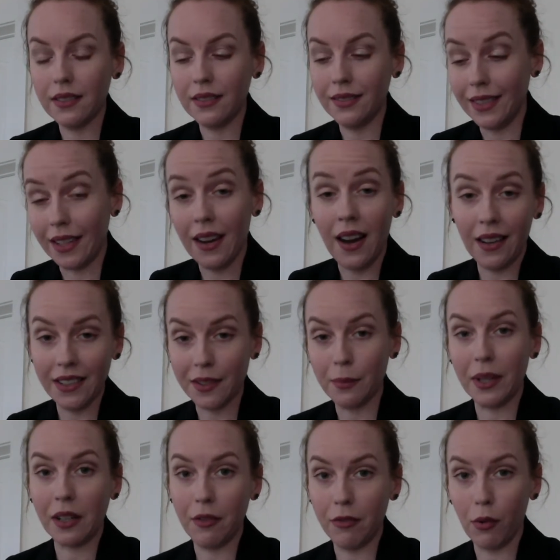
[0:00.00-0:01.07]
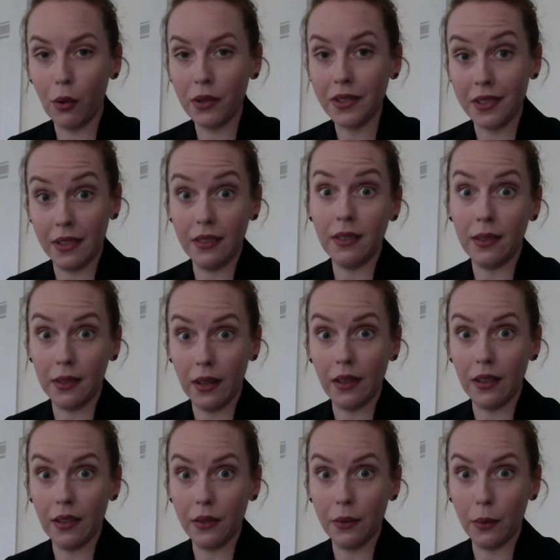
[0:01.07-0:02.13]
The cosmic forces say
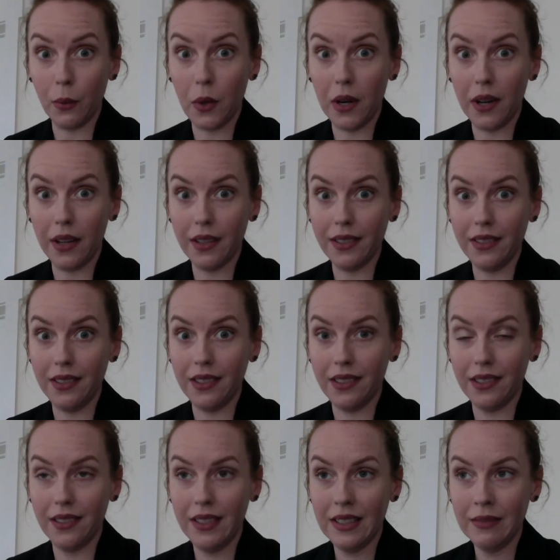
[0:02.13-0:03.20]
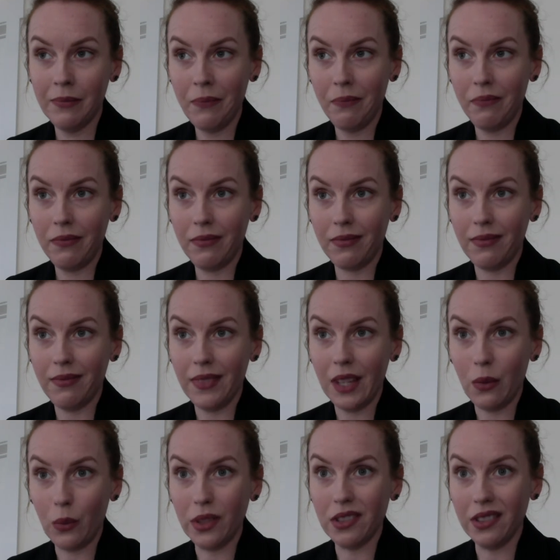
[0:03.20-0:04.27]
otherwise,
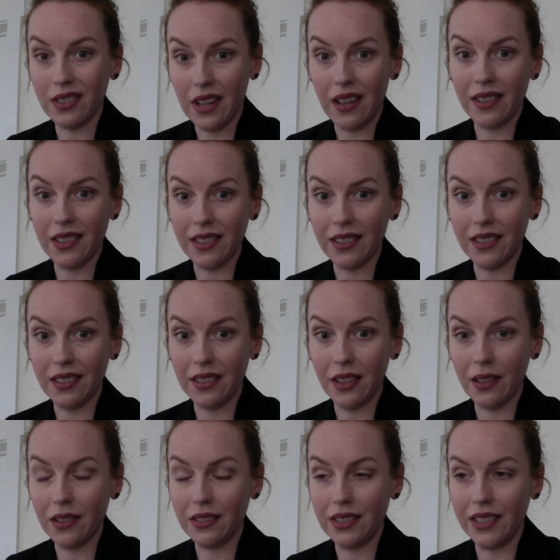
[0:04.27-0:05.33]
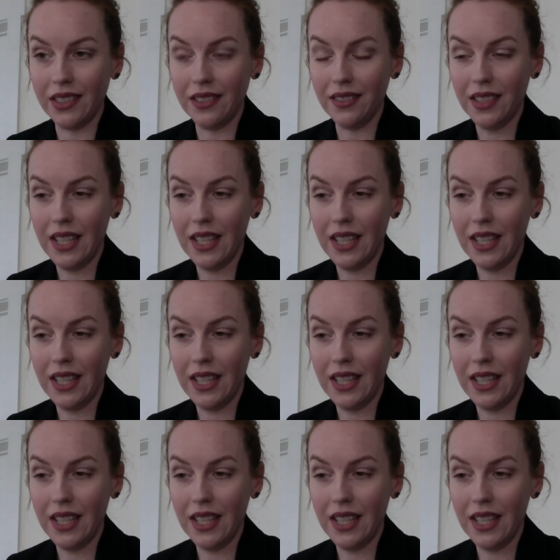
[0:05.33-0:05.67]
which is not necessarily